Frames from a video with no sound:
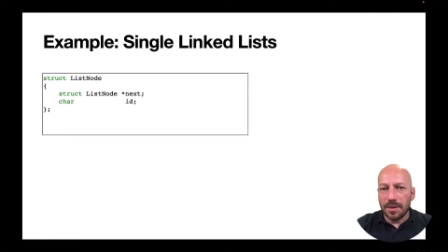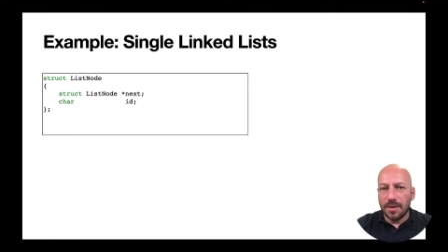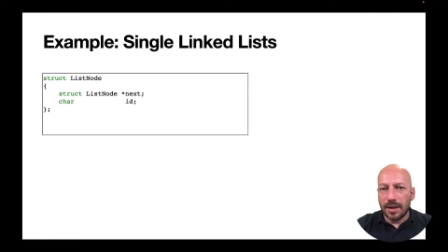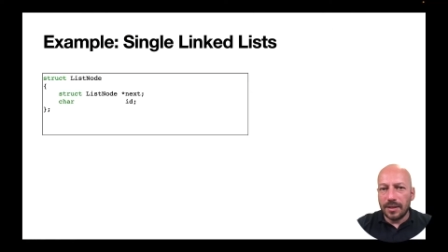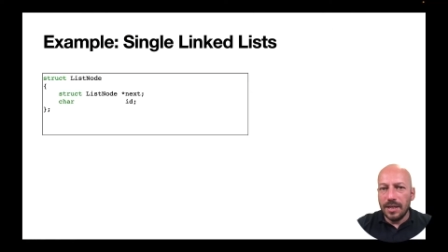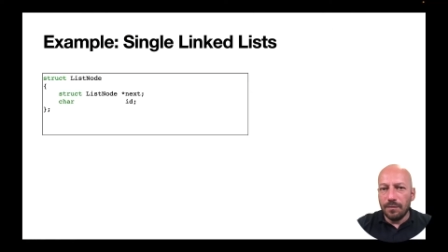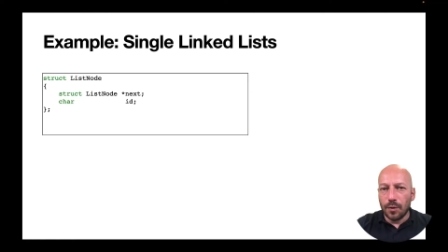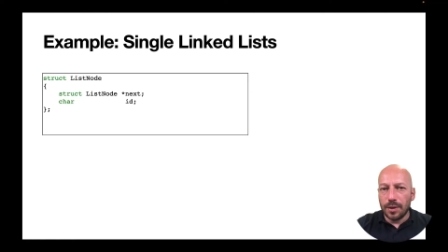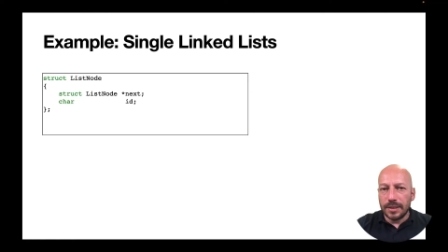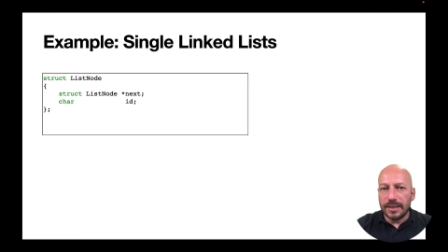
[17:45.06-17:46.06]
The key for
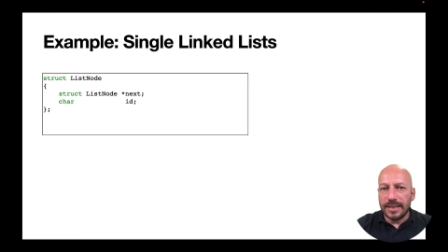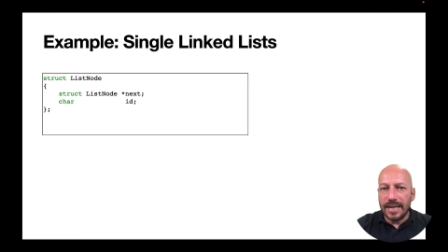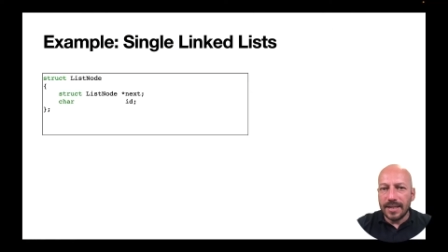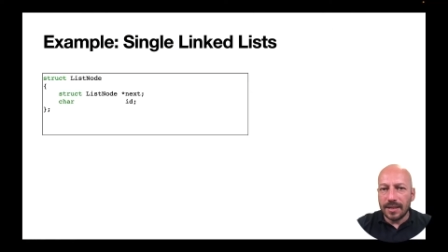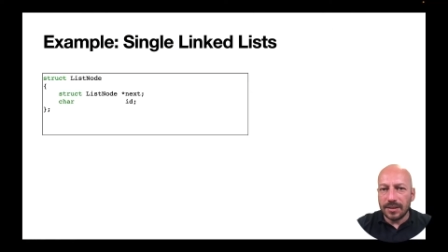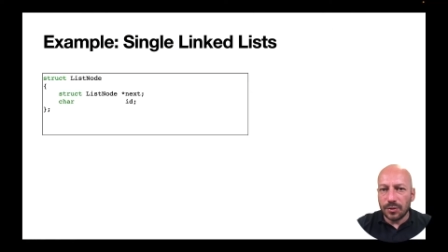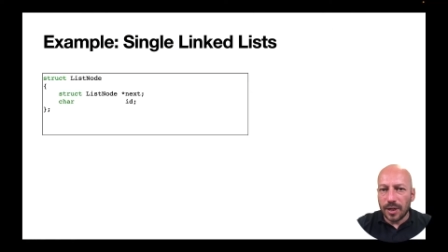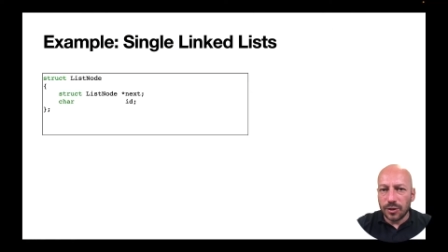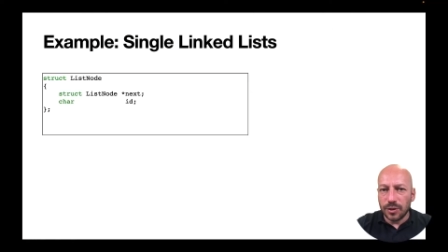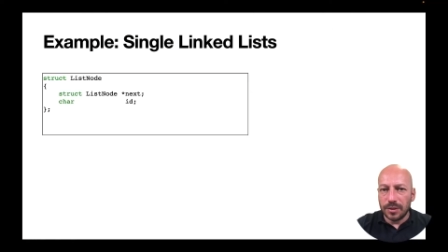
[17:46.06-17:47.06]
this data
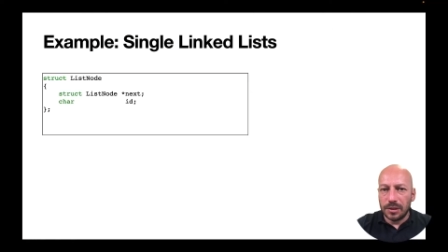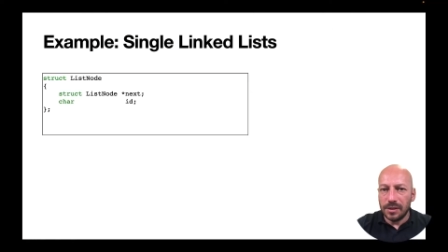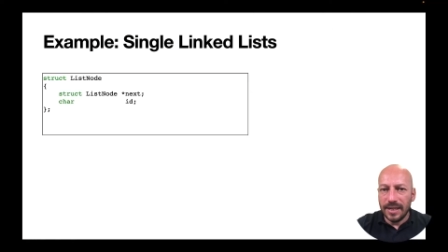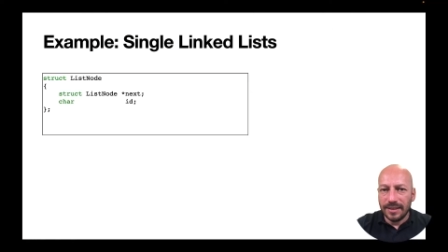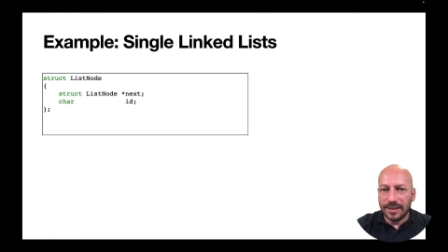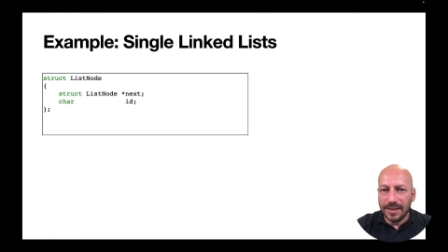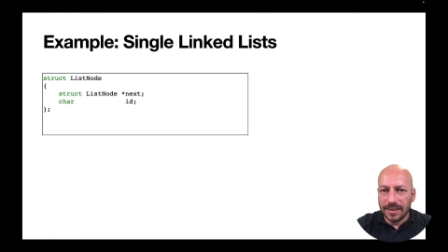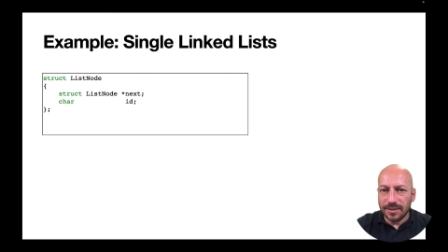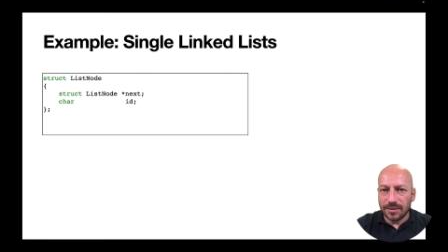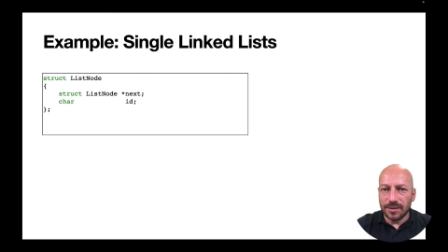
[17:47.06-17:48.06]
structure linked
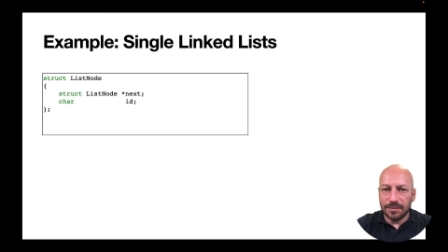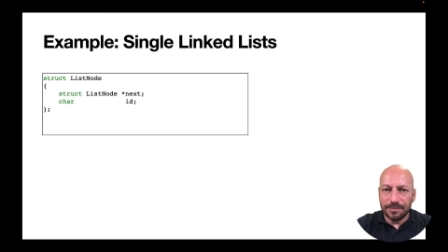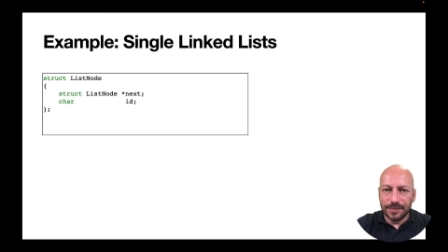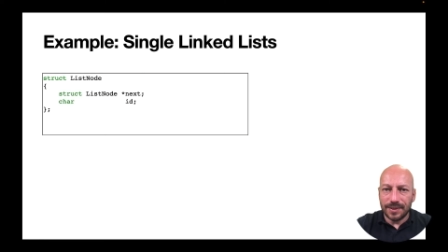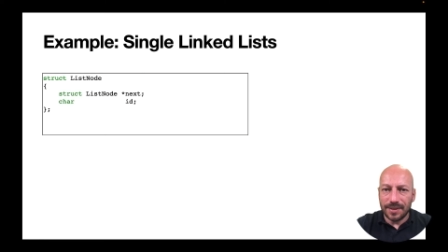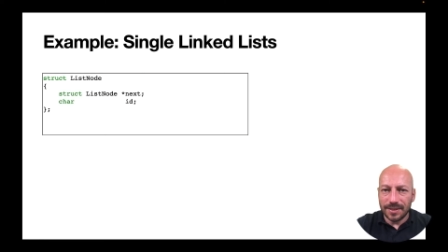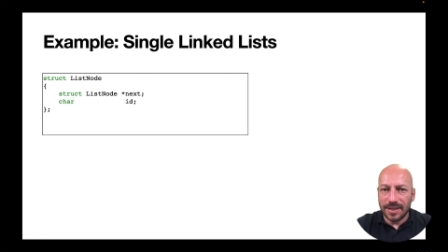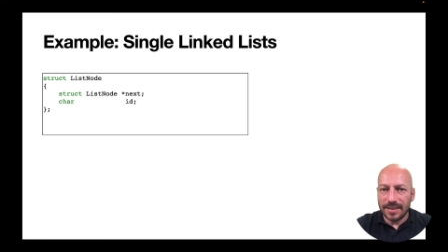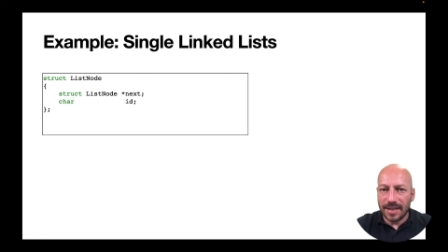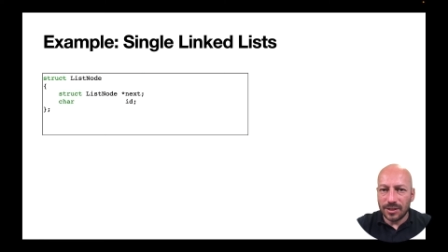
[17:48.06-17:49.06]
list, or in this
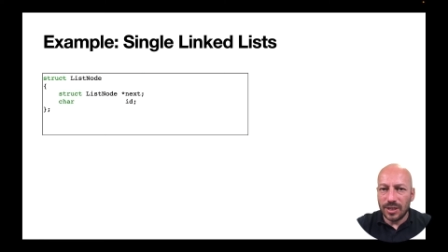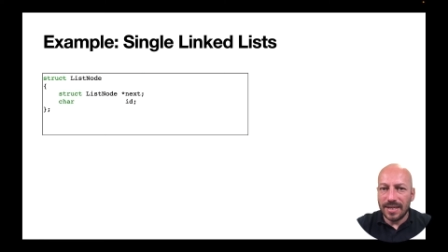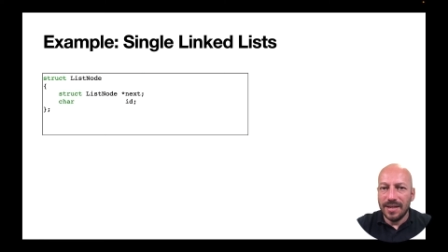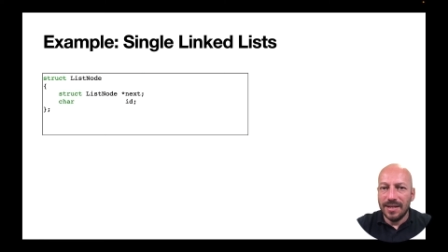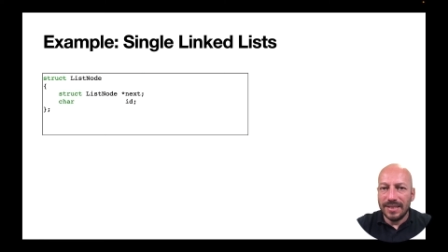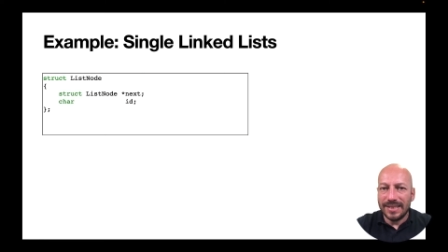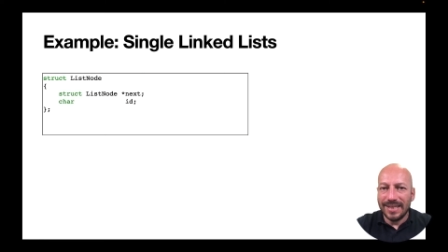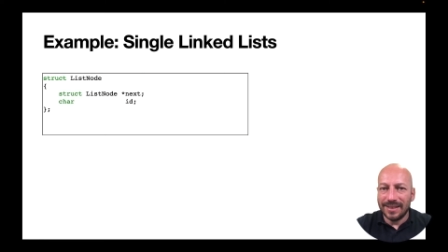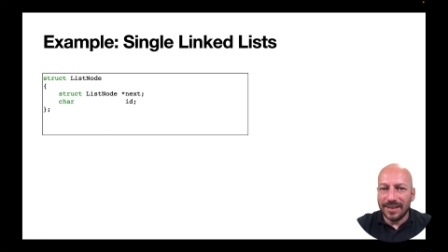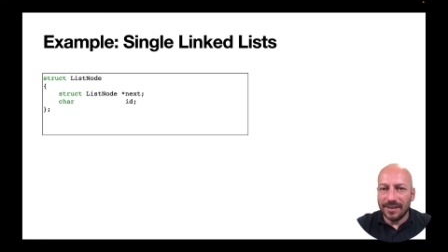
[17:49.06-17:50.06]
case actually
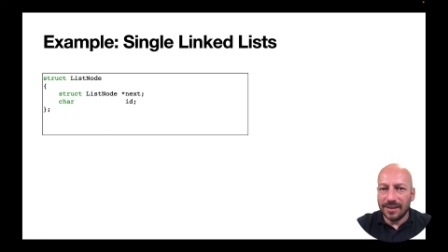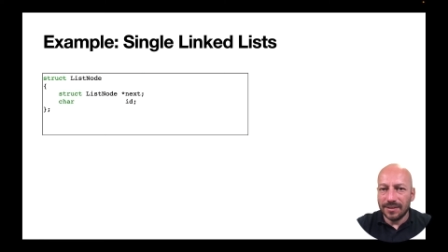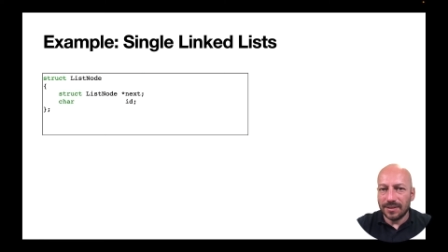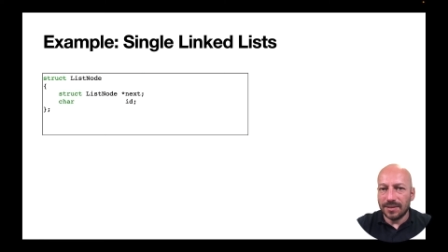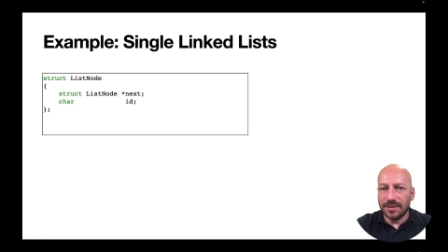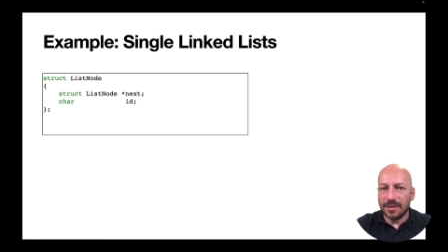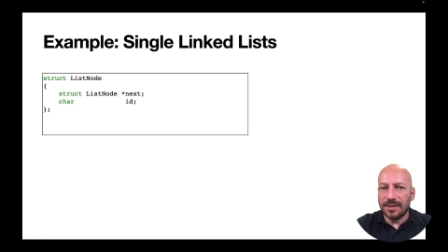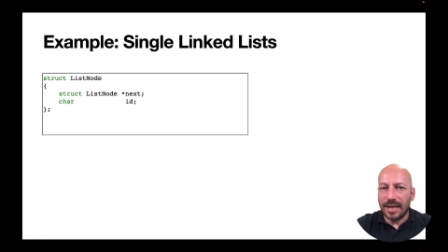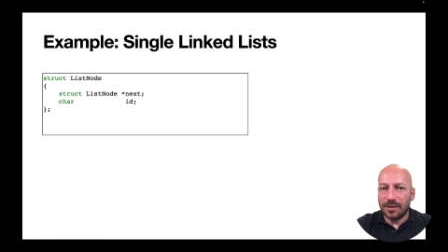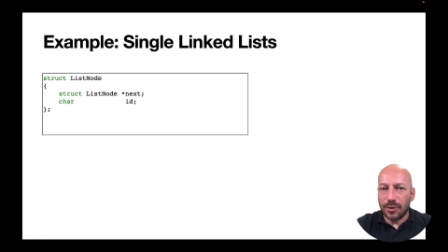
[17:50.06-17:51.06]
single linked list, is a
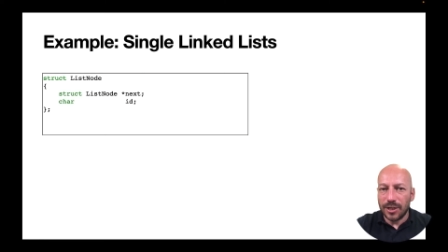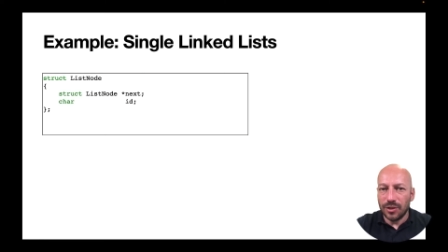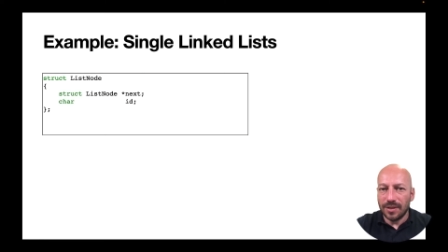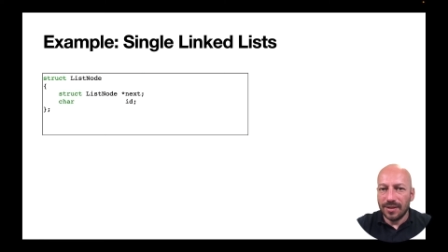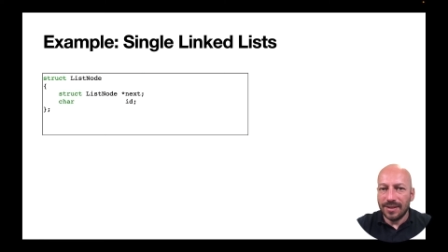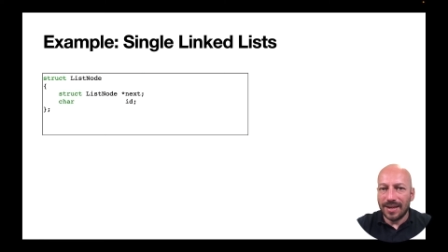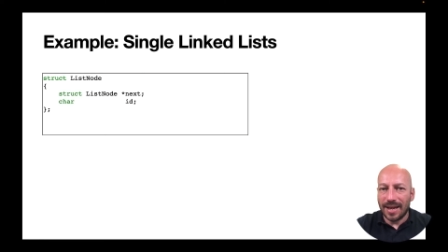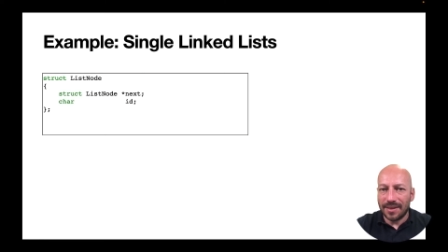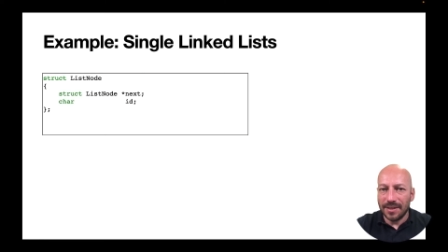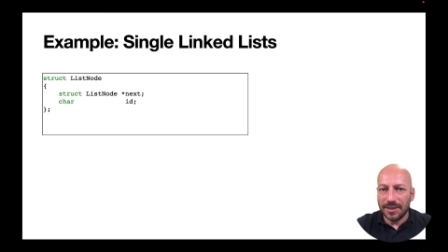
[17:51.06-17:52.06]
declaration
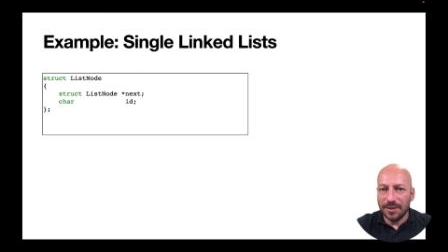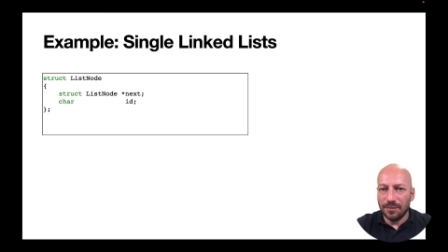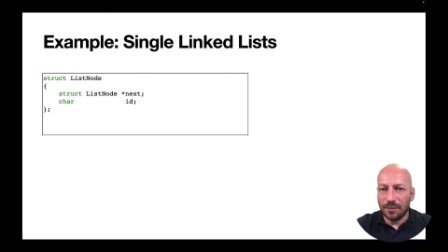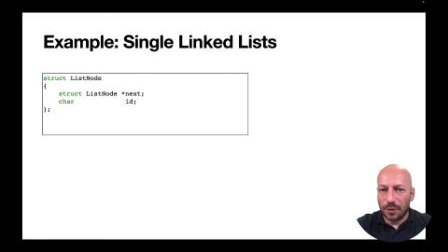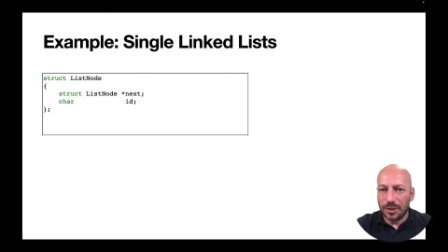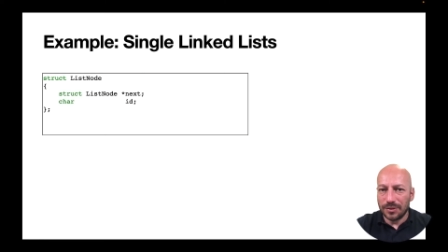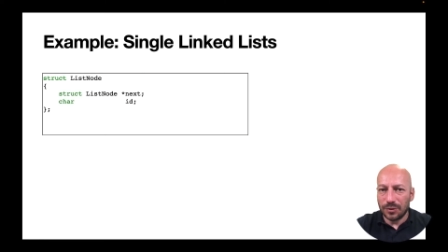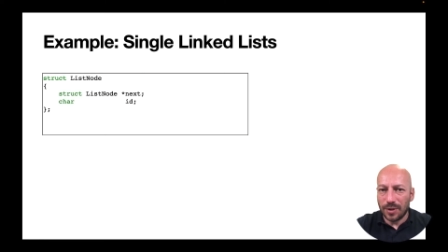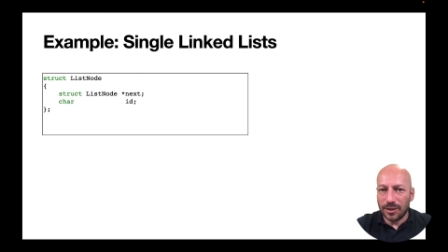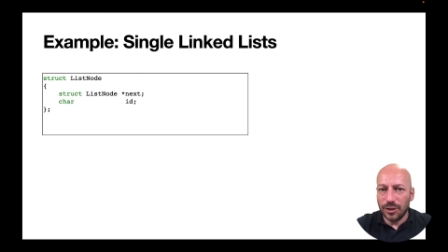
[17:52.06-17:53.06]
like this here for a
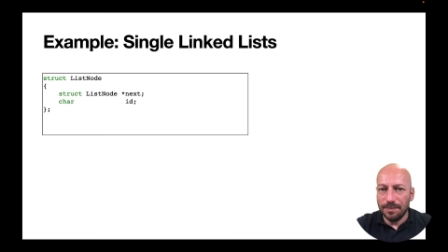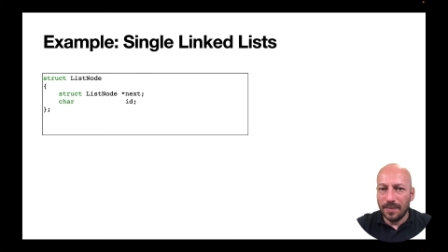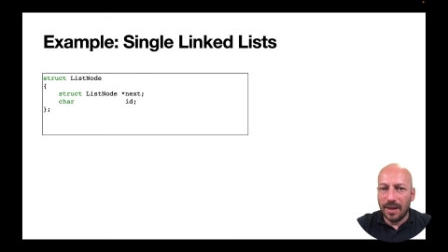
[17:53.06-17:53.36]
structure